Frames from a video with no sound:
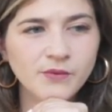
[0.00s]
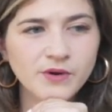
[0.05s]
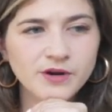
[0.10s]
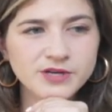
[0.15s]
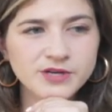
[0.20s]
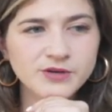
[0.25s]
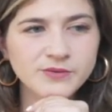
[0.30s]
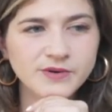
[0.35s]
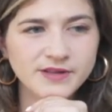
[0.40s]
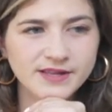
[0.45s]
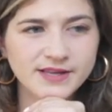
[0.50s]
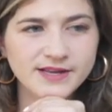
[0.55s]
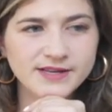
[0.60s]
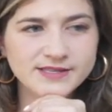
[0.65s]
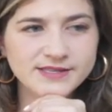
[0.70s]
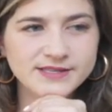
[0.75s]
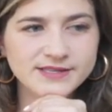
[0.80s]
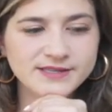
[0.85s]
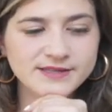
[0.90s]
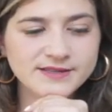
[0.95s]
we're doing
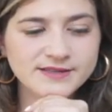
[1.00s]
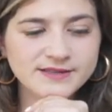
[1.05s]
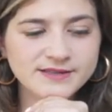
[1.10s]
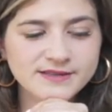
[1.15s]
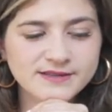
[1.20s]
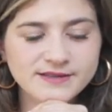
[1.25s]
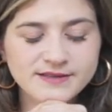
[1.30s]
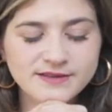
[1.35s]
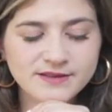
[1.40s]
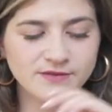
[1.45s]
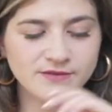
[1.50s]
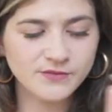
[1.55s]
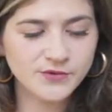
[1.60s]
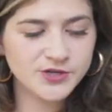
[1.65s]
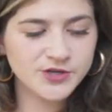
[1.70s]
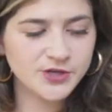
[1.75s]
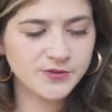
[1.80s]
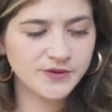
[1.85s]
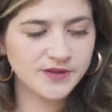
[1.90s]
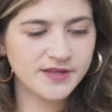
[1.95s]
this.
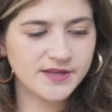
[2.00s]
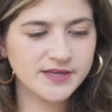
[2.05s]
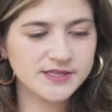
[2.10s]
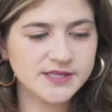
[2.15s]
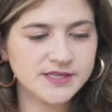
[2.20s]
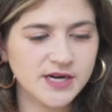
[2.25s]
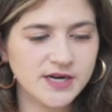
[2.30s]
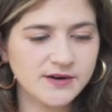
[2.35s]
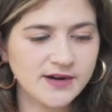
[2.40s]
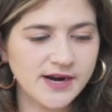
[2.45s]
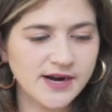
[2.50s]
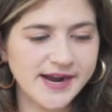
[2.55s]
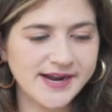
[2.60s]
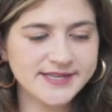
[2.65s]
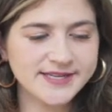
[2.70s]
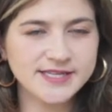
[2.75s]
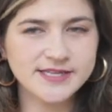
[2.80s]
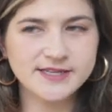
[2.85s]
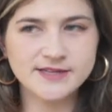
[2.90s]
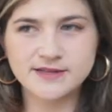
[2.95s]
We're doing this. All
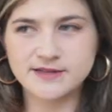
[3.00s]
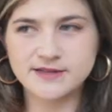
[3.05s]
right.